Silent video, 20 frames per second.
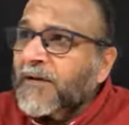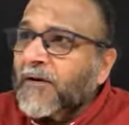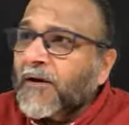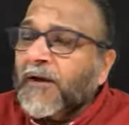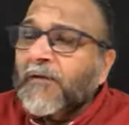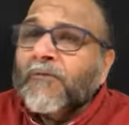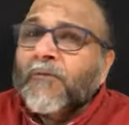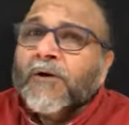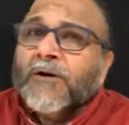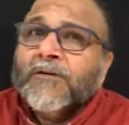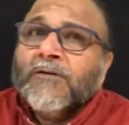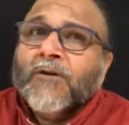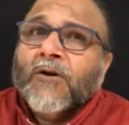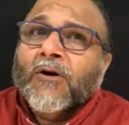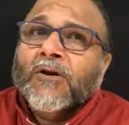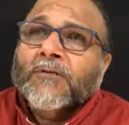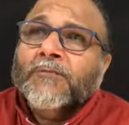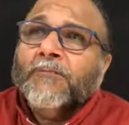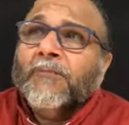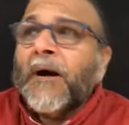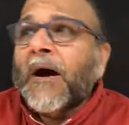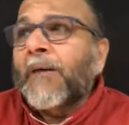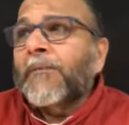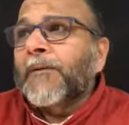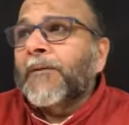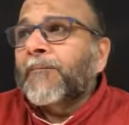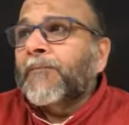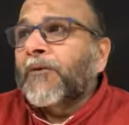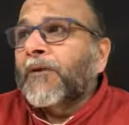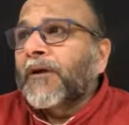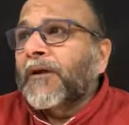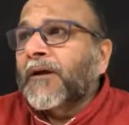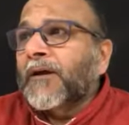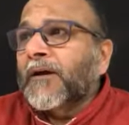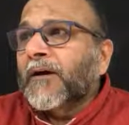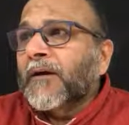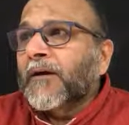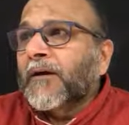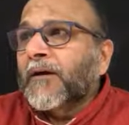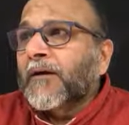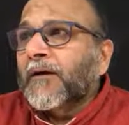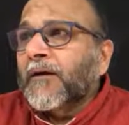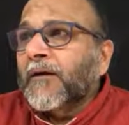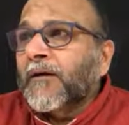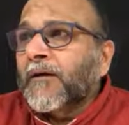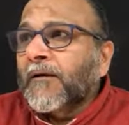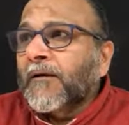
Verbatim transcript: And what is cause? Papa Punya,